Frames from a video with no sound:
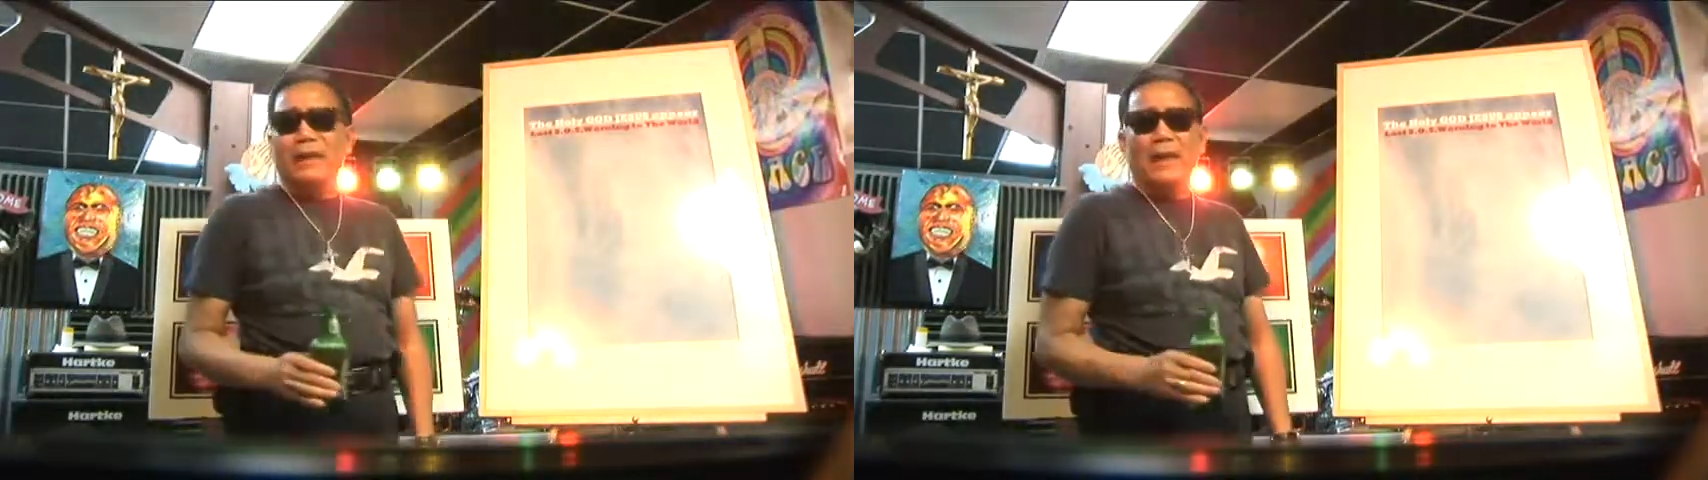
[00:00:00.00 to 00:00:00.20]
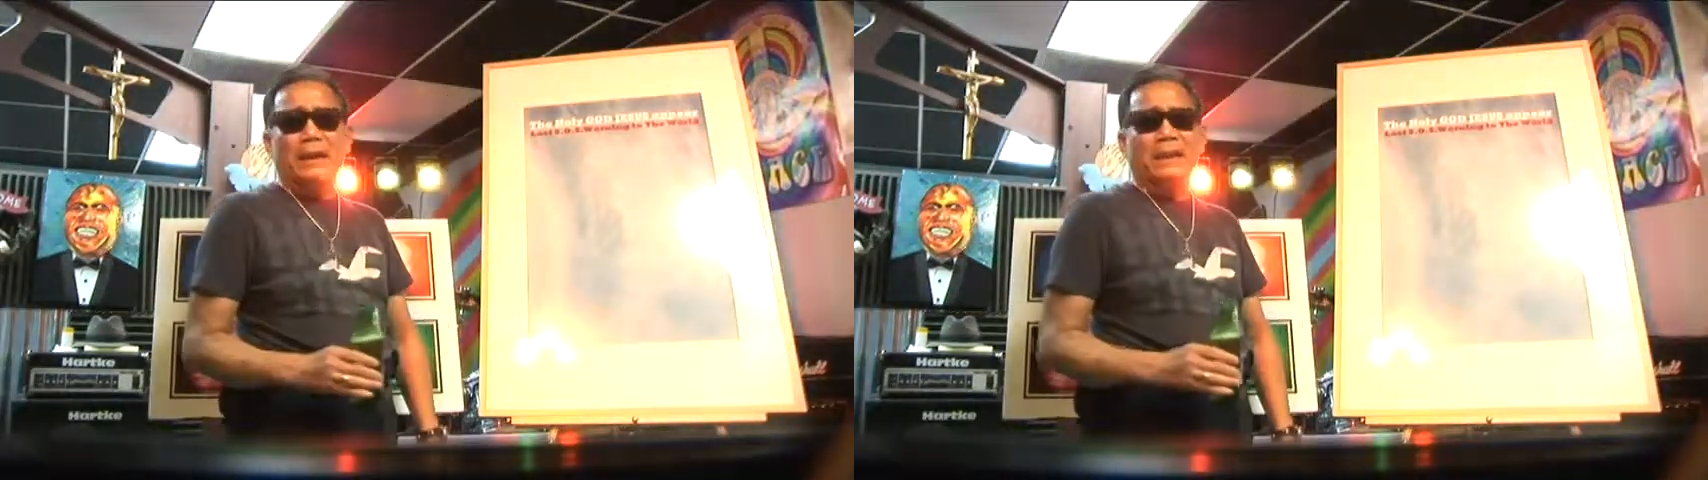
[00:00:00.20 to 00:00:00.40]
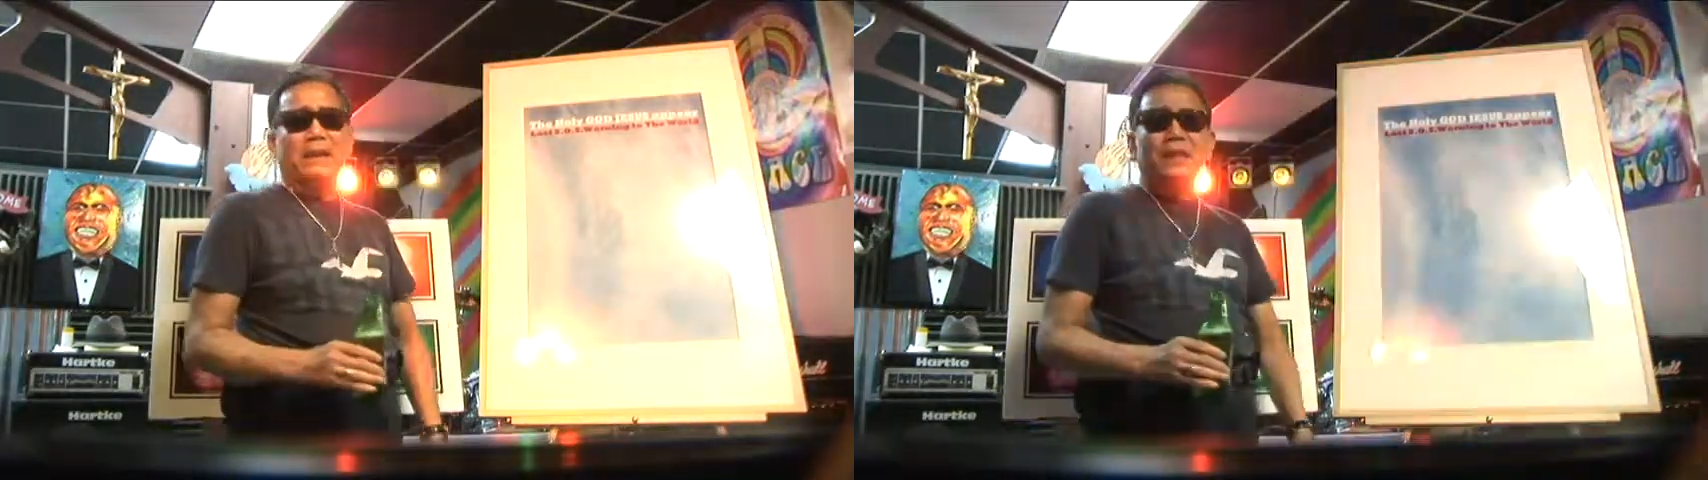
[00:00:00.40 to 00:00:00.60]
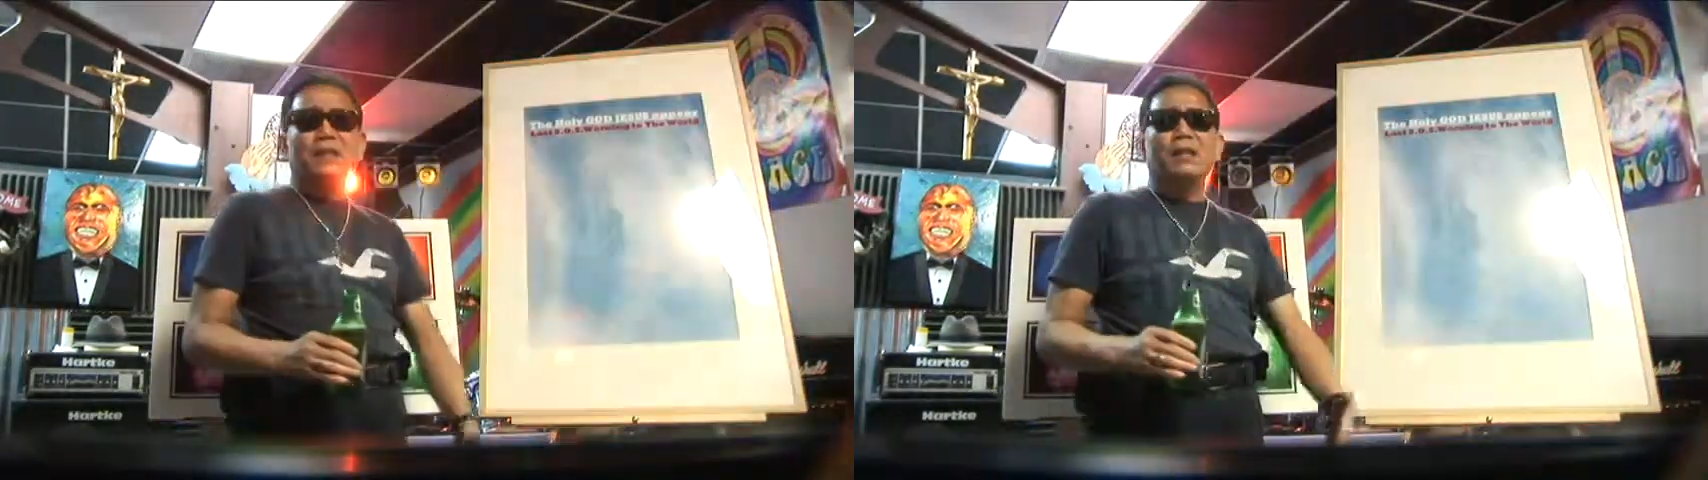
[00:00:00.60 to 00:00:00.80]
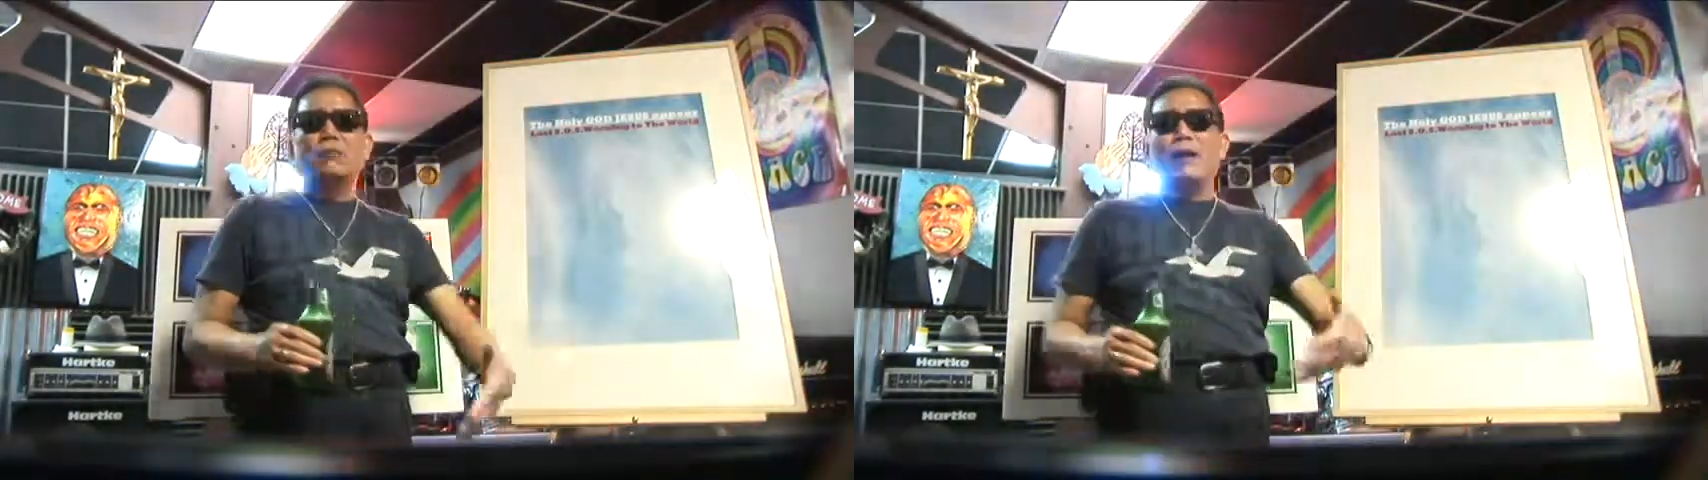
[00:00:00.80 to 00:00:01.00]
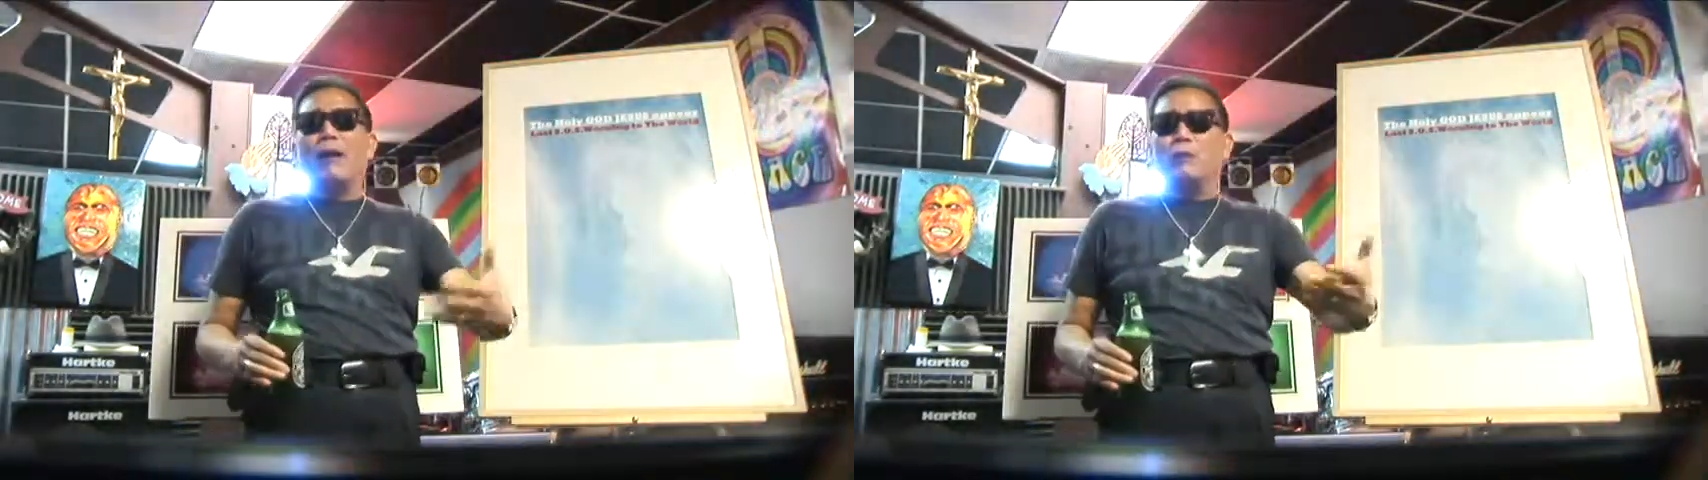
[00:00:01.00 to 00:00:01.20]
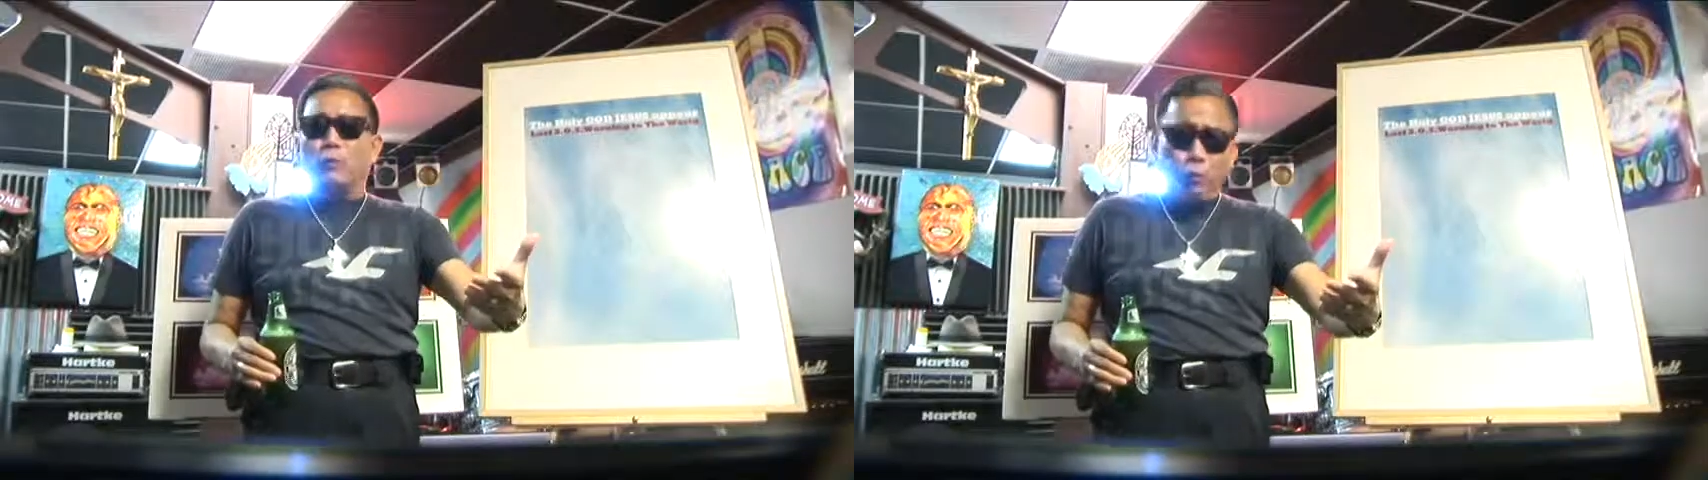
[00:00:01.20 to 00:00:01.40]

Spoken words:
and the leader around the